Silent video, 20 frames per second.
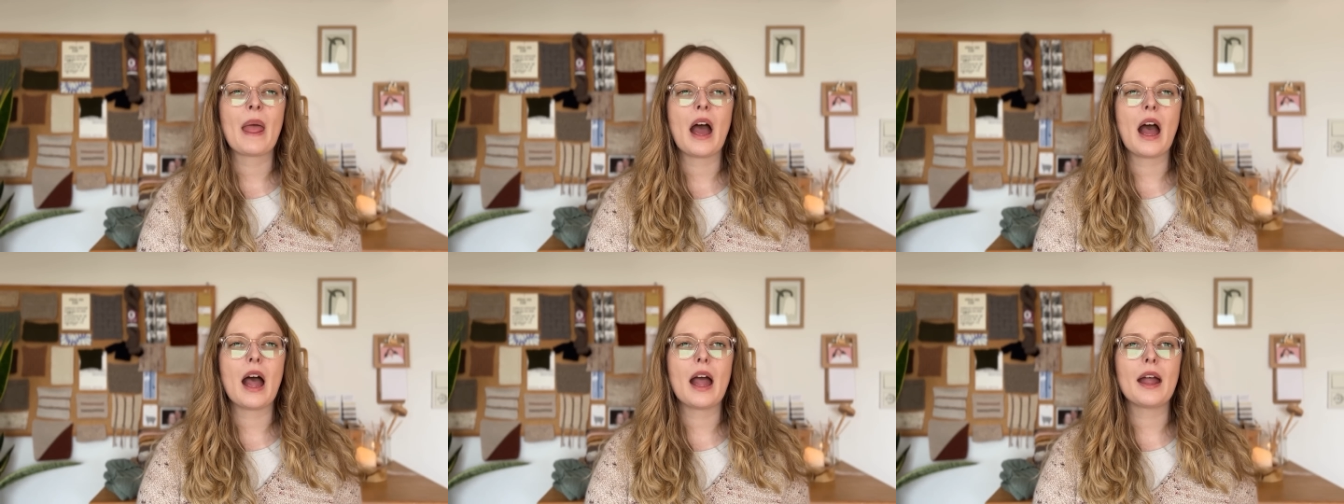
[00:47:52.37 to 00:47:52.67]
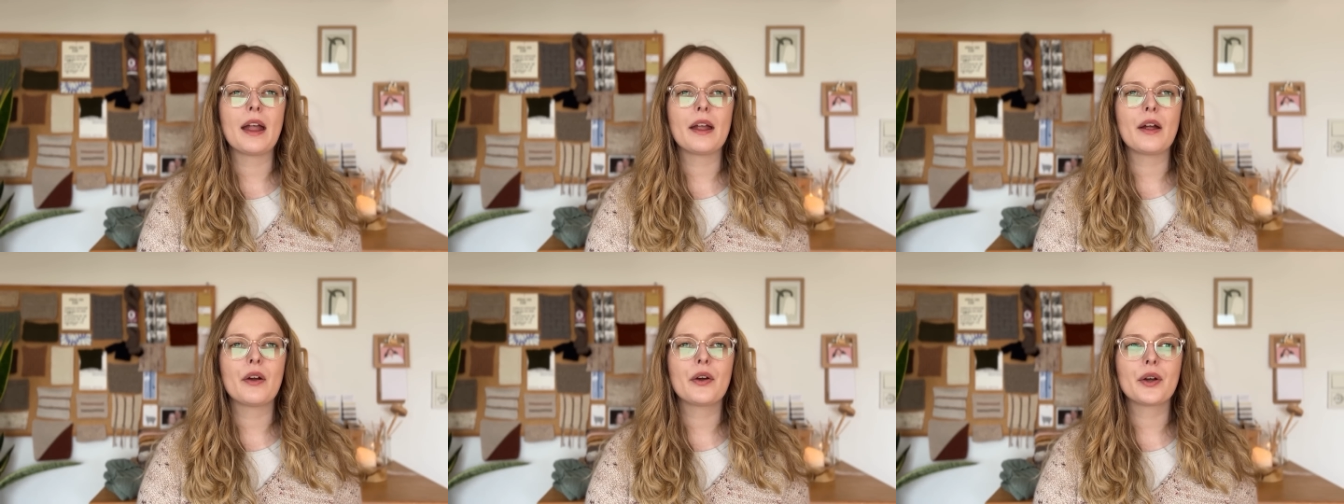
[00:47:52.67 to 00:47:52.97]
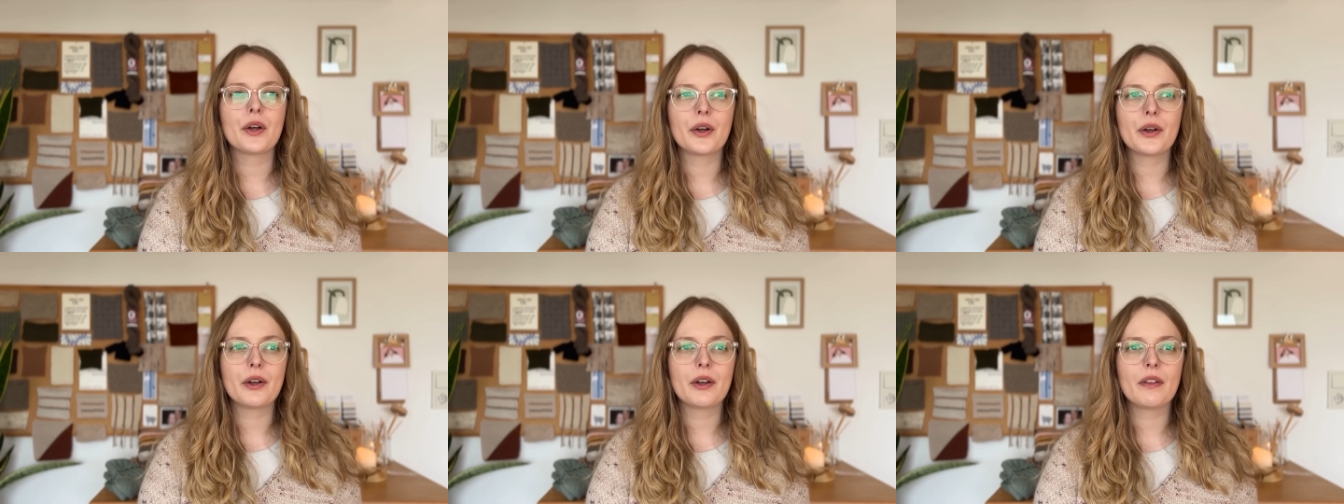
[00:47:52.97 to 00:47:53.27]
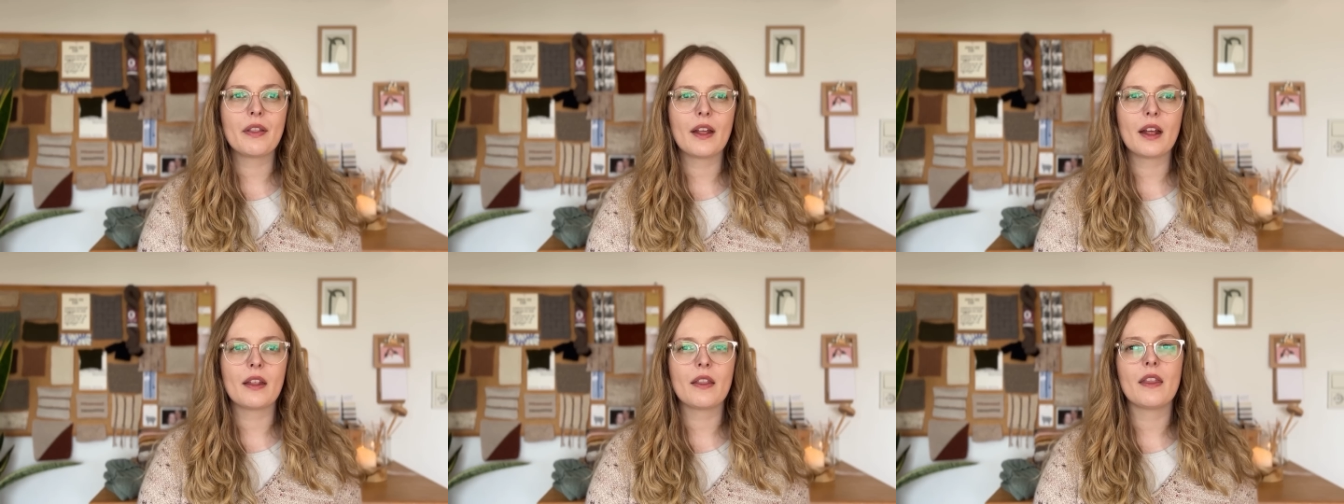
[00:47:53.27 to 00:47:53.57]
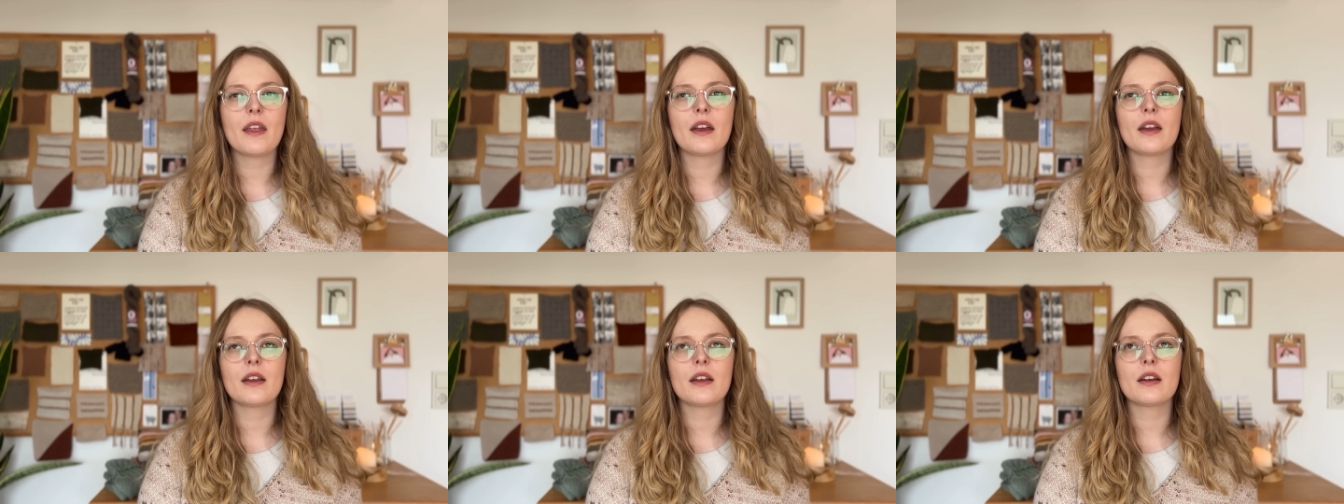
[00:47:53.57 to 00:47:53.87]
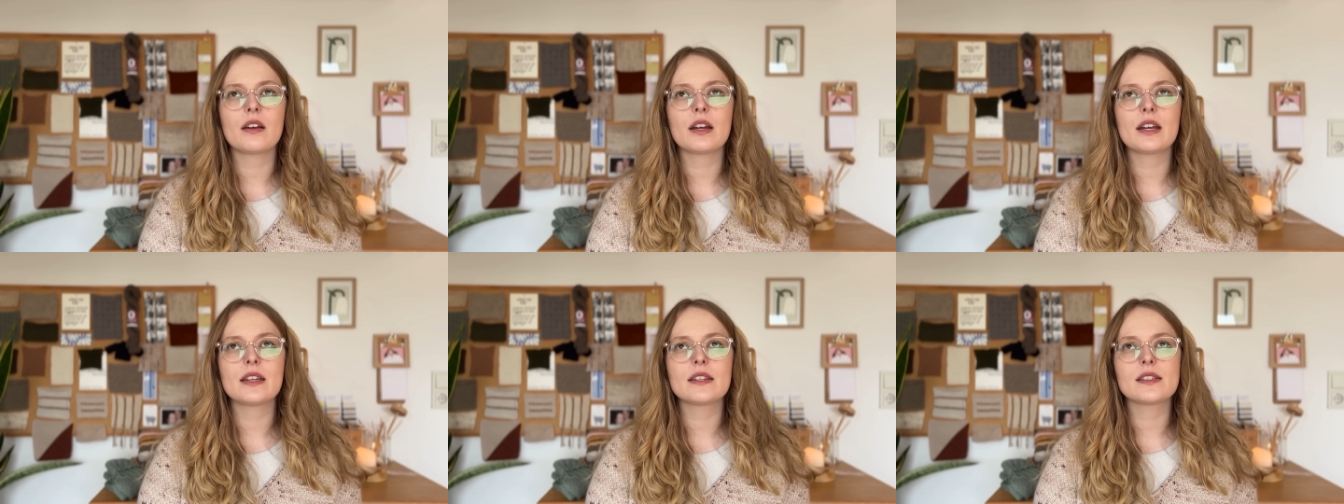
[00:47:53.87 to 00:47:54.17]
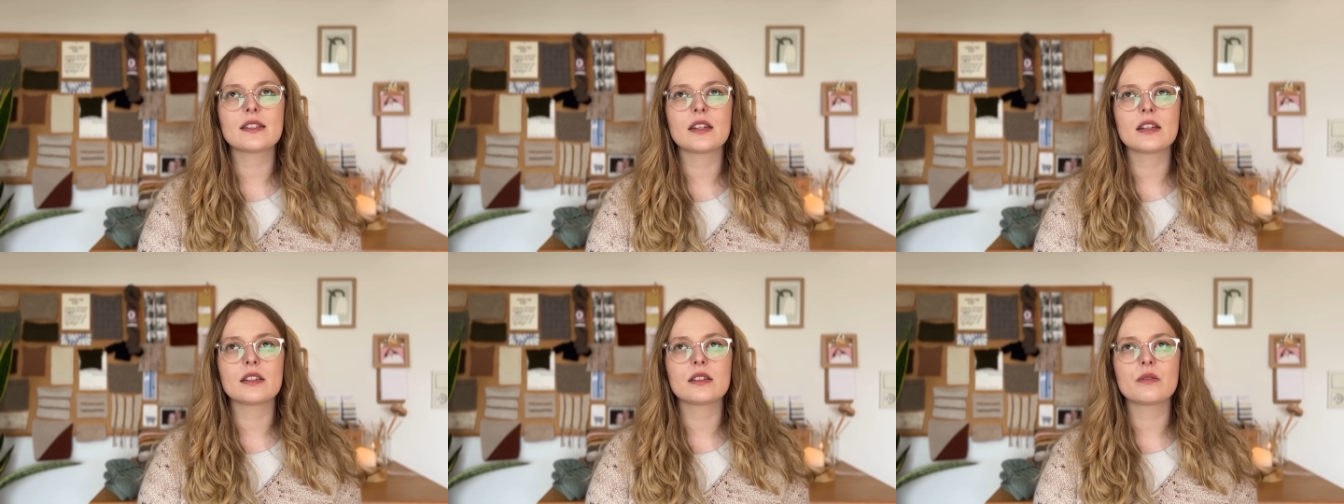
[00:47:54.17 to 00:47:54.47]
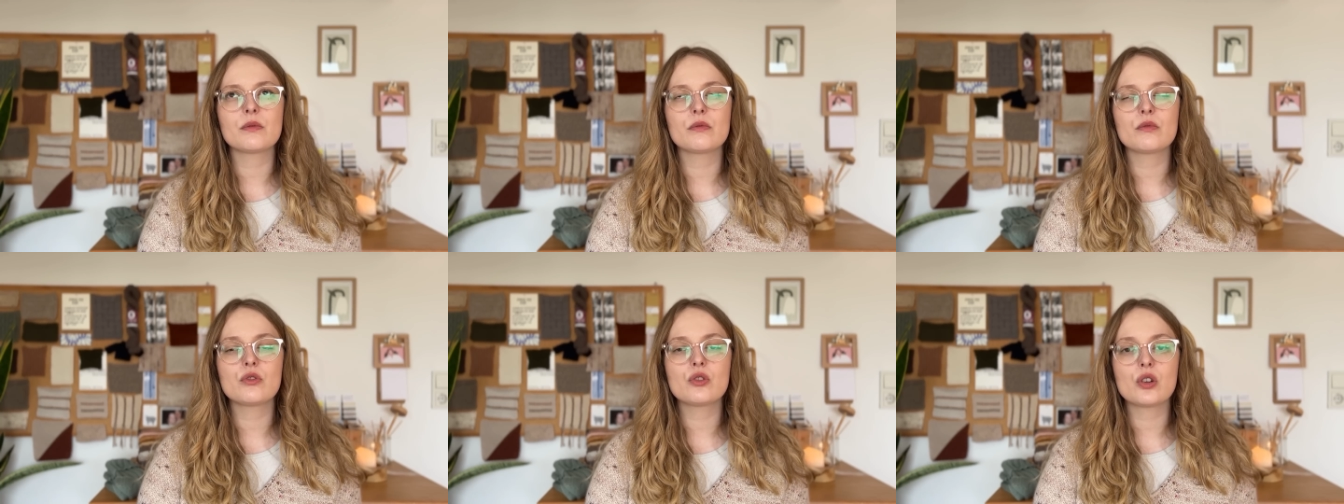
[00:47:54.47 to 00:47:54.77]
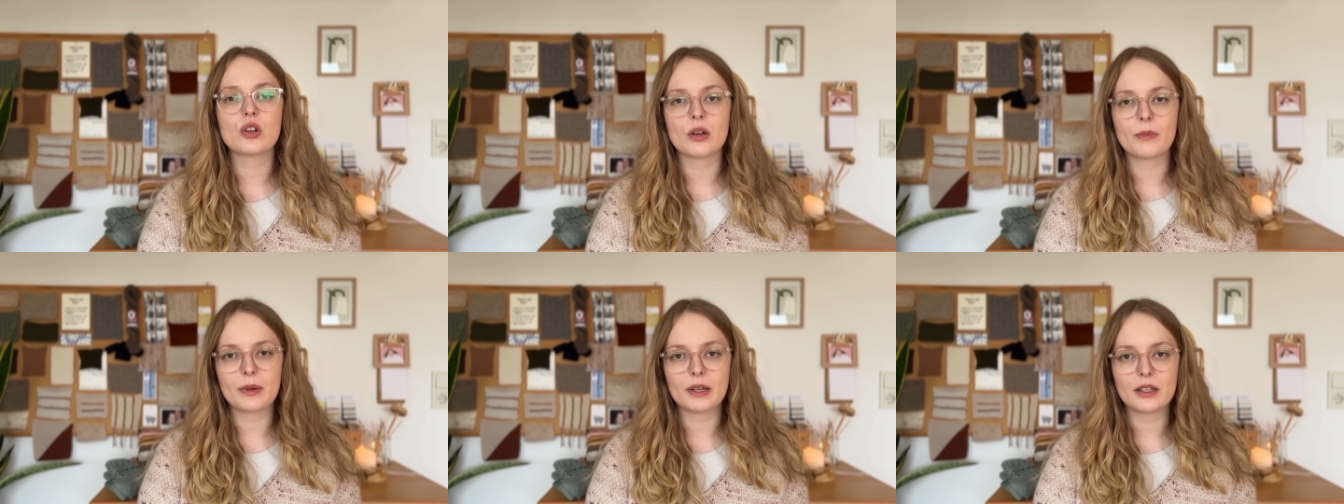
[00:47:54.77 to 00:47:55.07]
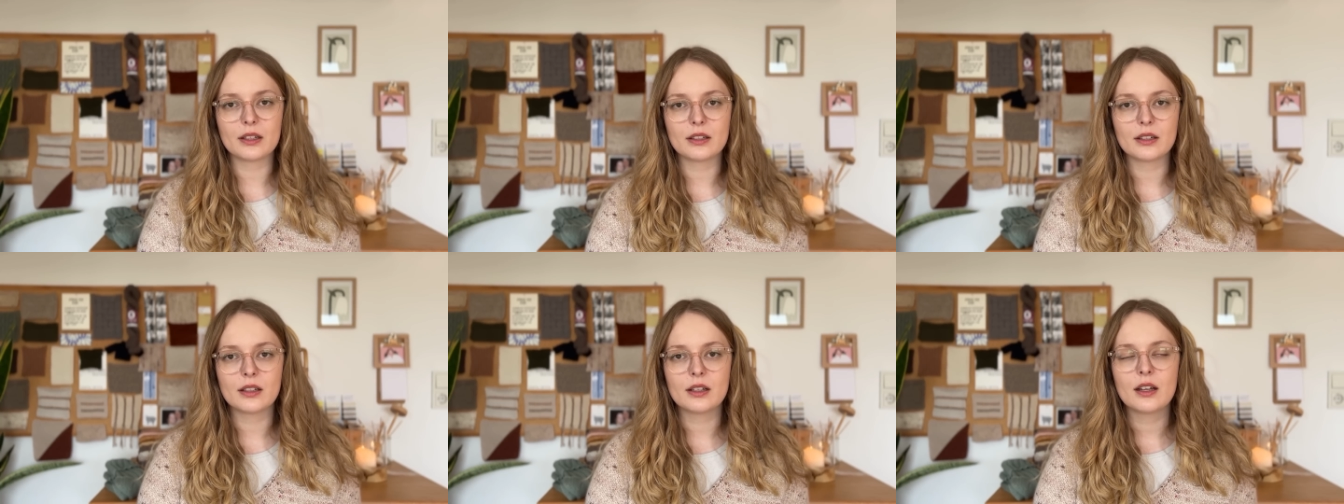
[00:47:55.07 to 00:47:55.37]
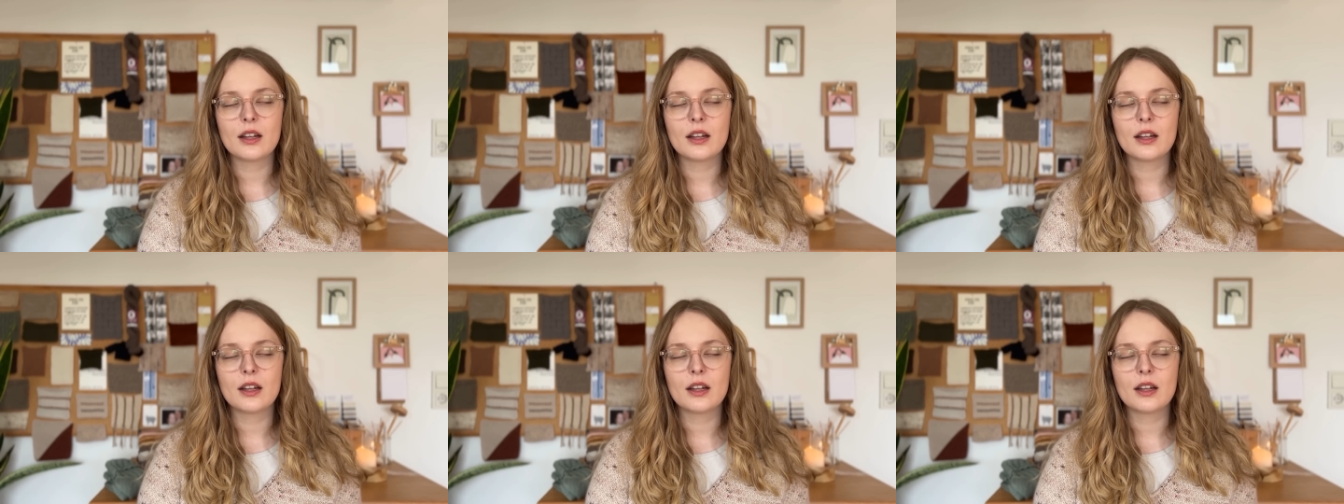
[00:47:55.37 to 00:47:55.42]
I heard that there is this German